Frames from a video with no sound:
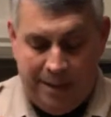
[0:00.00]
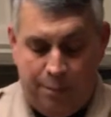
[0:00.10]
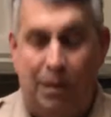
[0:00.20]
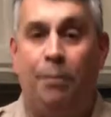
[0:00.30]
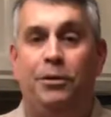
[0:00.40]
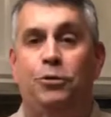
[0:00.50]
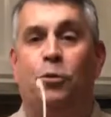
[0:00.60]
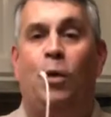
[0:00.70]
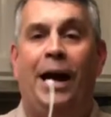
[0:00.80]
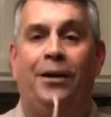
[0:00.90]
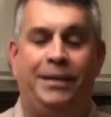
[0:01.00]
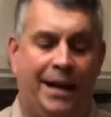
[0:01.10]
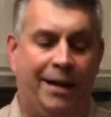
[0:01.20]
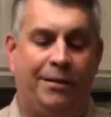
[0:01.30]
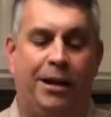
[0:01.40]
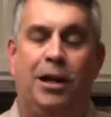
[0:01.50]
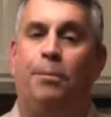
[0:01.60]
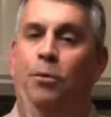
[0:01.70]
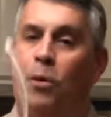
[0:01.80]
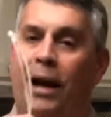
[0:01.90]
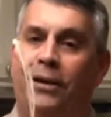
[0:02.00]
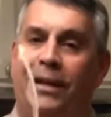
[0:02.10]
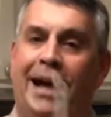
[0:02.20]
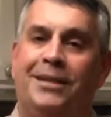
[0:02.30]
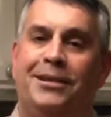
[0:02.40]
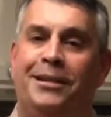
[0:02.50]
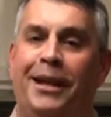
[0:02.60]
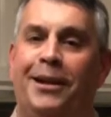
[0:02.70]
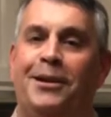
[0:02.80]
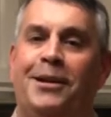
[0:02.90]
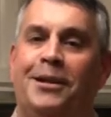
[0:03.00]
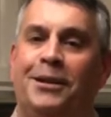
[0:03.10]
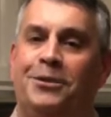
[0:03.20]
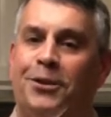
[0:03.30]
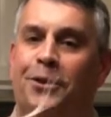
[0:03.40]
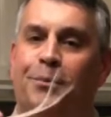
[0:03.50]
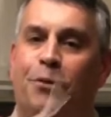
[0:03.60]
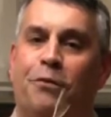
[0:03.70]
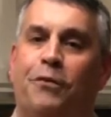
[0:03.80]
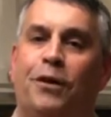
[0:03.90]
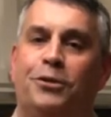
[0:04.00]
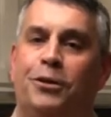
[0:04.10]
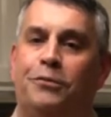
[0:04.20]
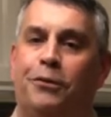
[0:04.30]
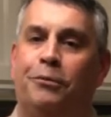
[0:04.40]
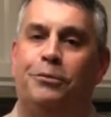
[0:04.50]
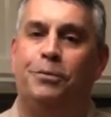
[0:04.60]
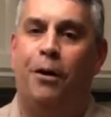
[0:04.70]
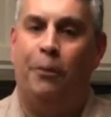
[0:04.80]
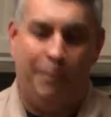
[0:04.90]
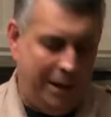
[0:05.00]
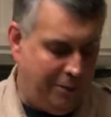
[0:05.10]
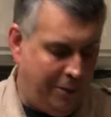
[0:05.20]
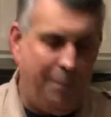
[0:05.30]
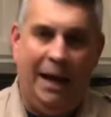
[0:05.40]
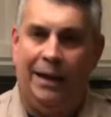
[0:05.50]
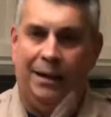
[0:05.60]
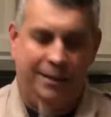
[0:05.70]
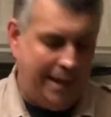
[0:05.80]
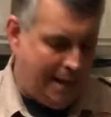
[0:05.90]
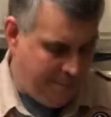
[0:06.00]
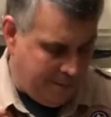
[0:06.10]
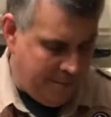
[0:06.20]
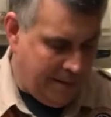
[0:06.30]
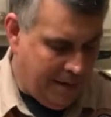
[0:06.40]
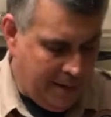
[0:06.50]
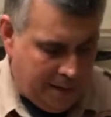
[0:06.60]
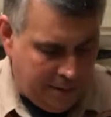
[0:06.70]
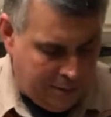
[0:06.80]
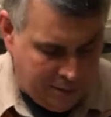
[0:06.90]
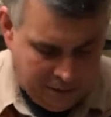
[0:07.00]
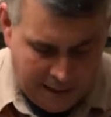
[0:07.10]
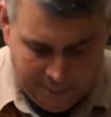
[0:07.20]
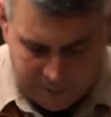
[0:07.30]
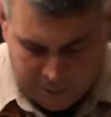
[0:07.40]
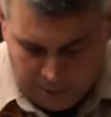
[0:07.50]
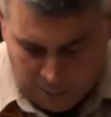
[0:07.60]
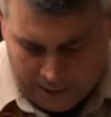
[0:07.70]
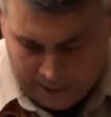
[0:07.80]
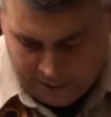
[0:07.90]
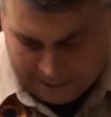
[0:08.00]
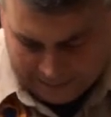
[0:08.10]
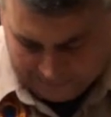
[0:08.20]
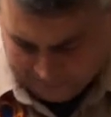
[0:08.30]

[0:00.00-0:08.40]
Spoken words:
I would probably use a wire tie. I've got a couple of wire ties in there. They're certainly more functional for small repairs on a pack like that, but just a couple of small wire ties.